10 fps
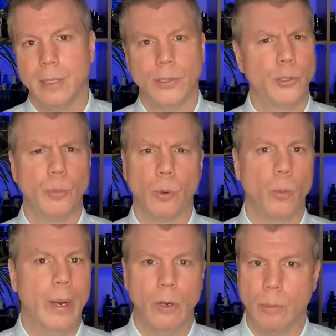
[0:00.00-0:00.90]
super
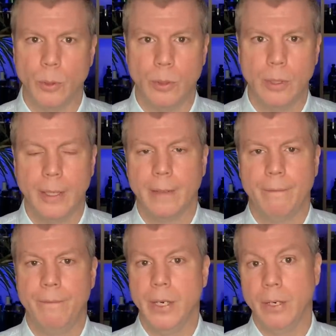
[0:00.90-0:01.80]
wearable,
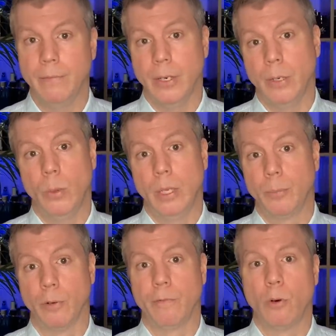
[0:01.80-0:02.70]
very, very well
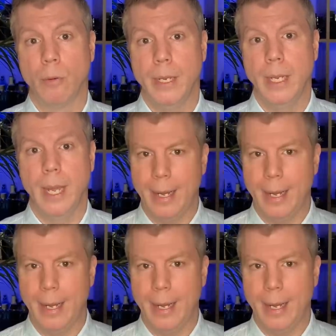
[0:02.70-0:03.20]
performing.